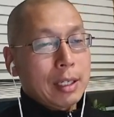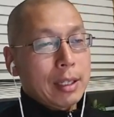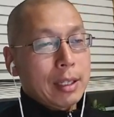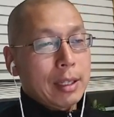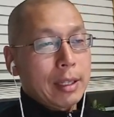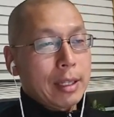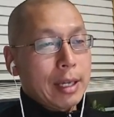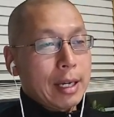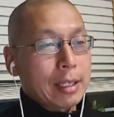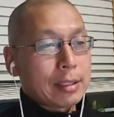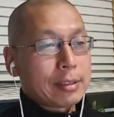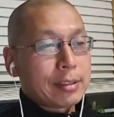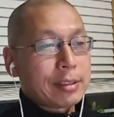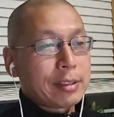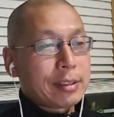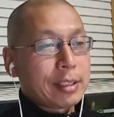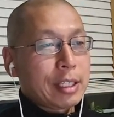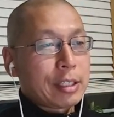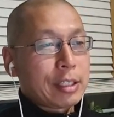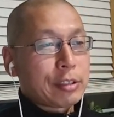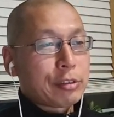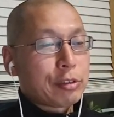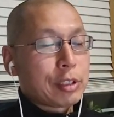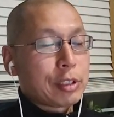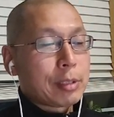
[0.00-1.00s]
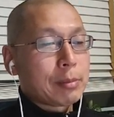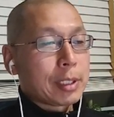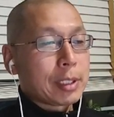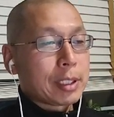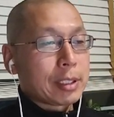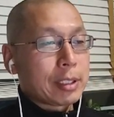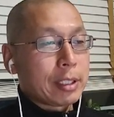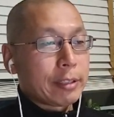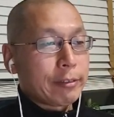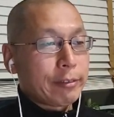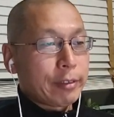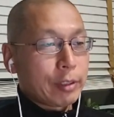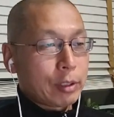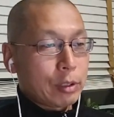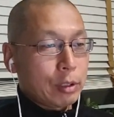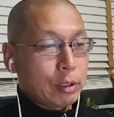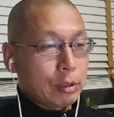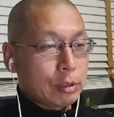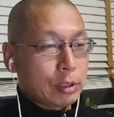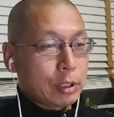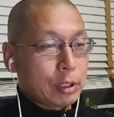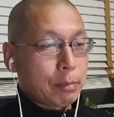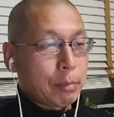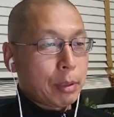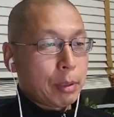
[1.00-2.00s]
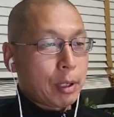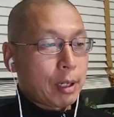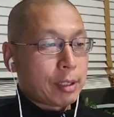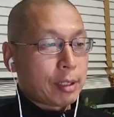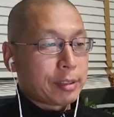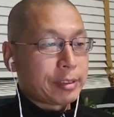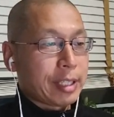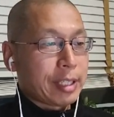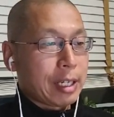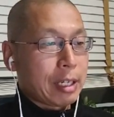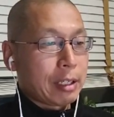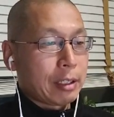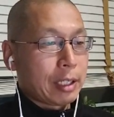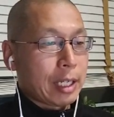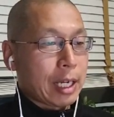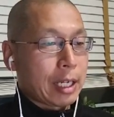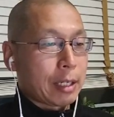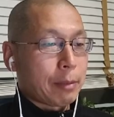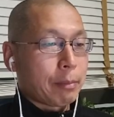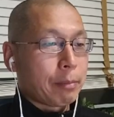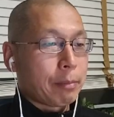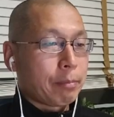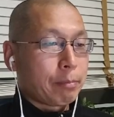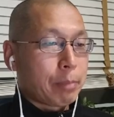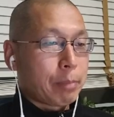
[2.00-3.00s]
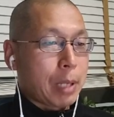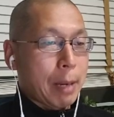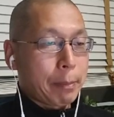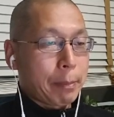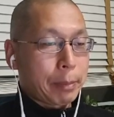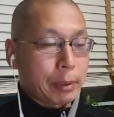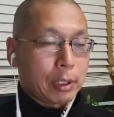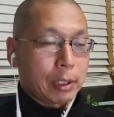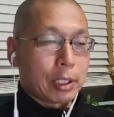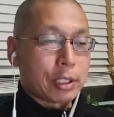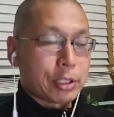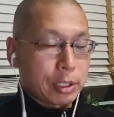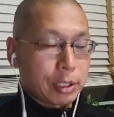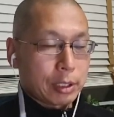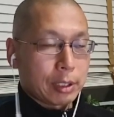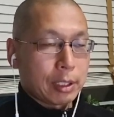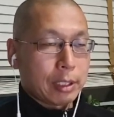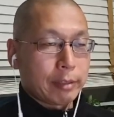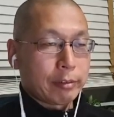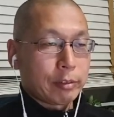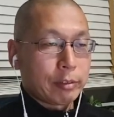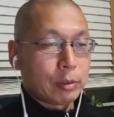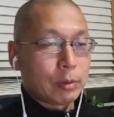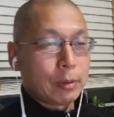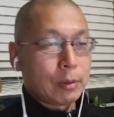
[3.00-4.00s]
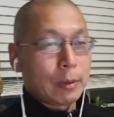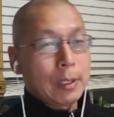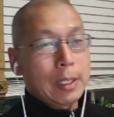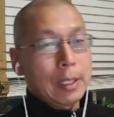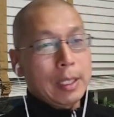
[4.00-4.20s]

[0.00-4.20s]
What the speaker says: That's extremely difficult to parse out at a population level.